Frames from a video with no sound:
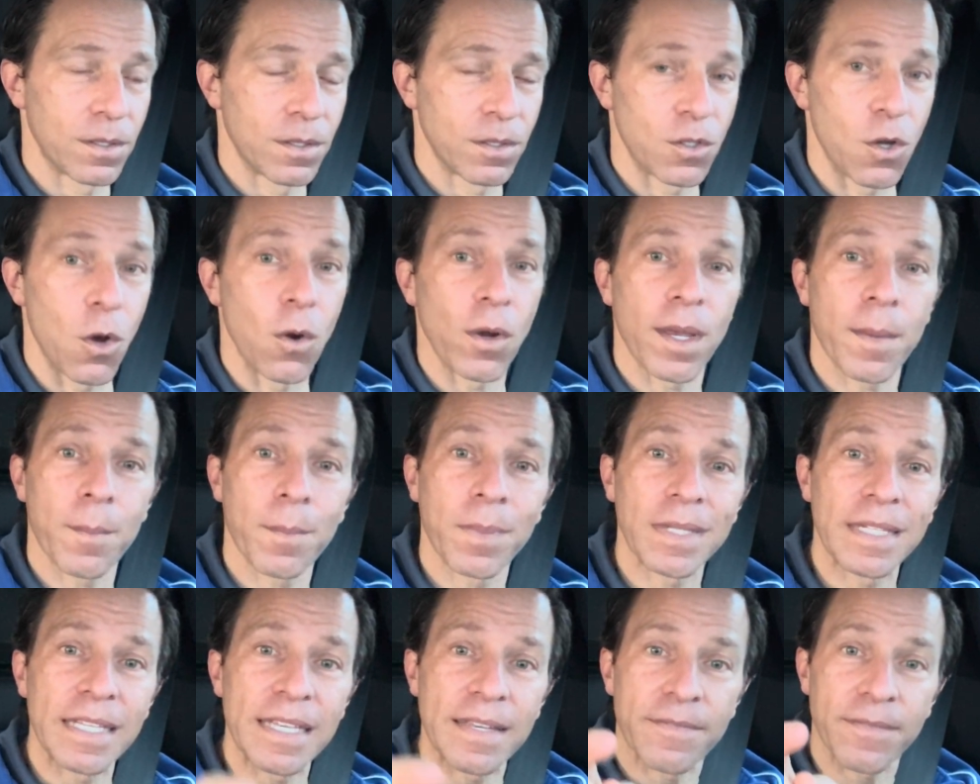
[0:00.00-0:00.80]
Go get
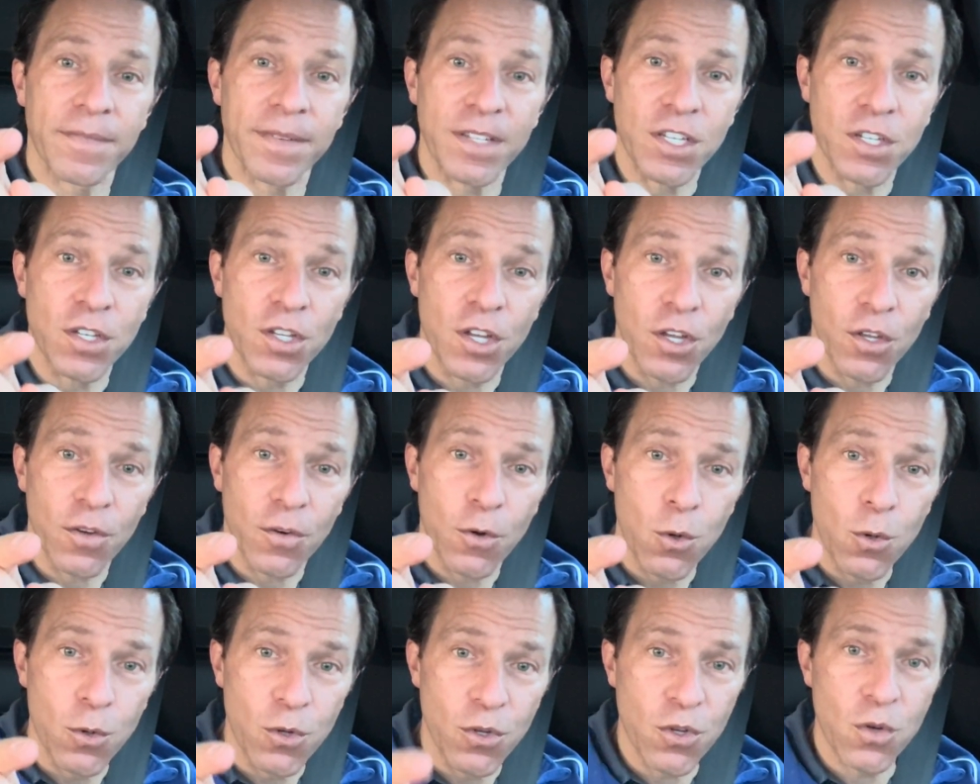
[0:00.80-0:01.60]
belief in
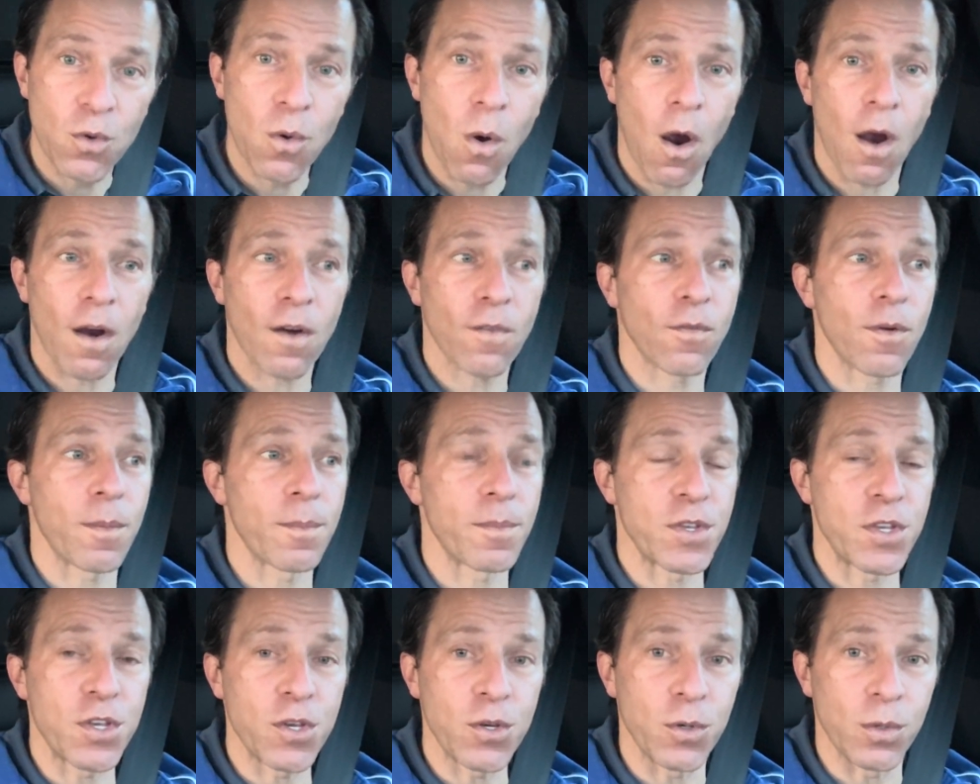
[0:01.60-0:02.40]
who you are from
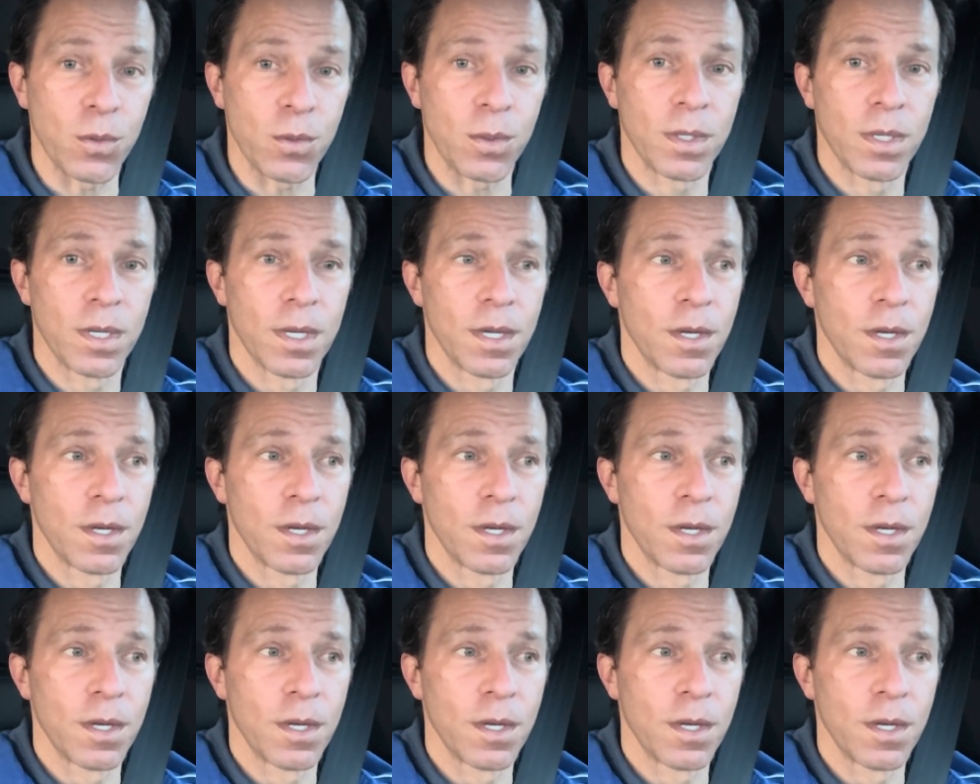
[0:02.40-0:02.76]
you.